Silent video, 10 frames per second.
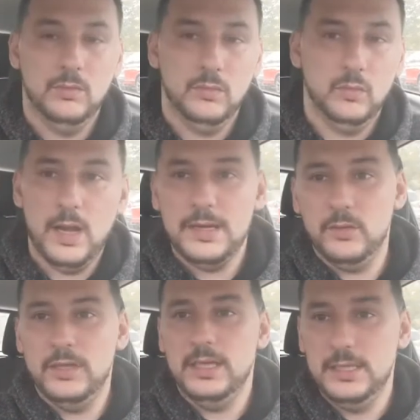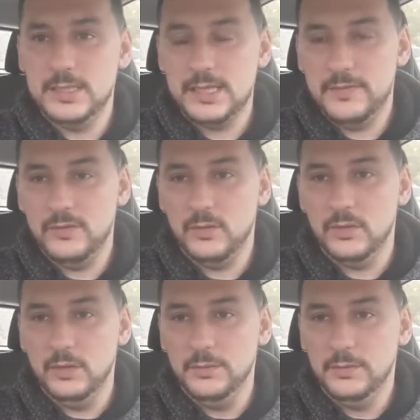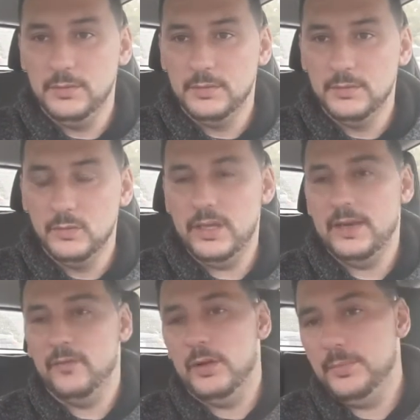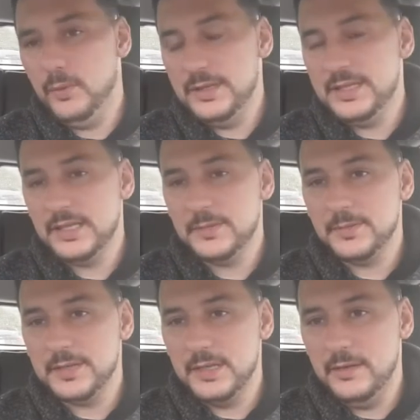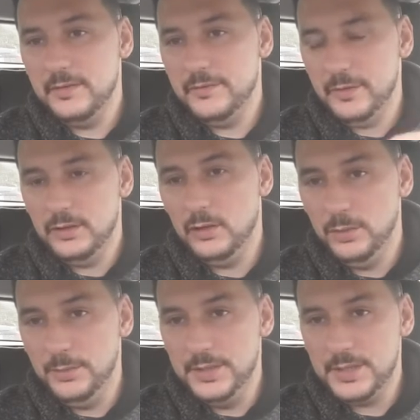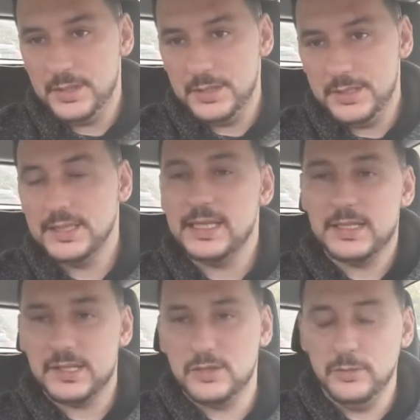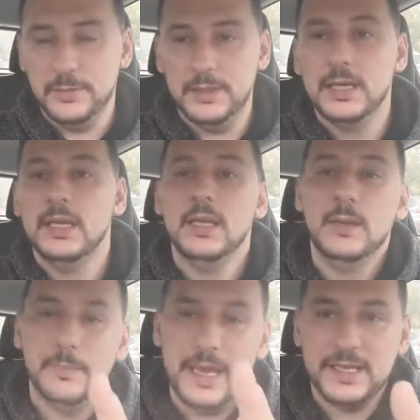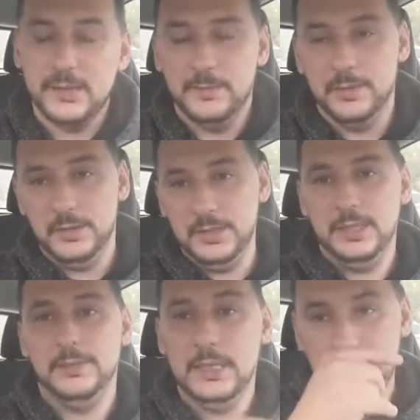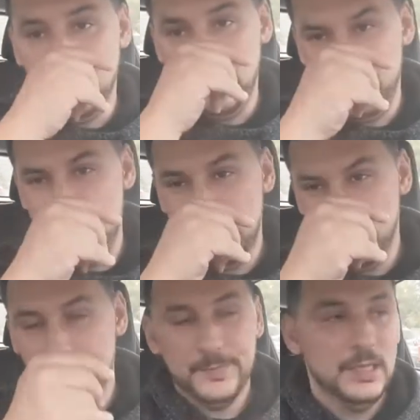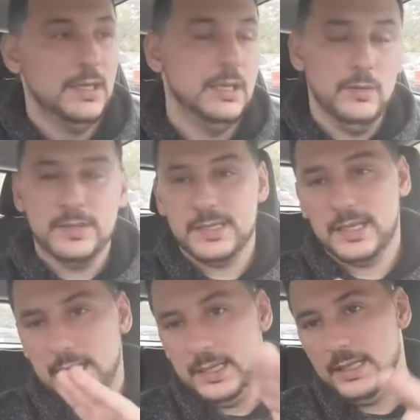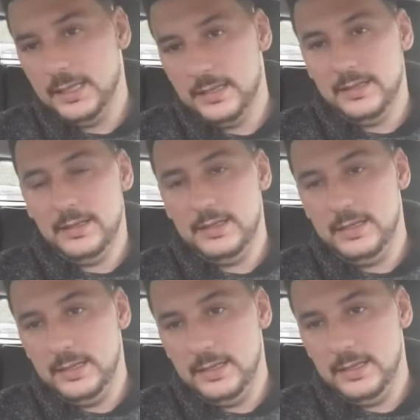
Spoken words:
why do we need to save the world? We have 1.6% of global emissions. That's stupid. Maxime Bernier, he pointed that out. He wants to cut the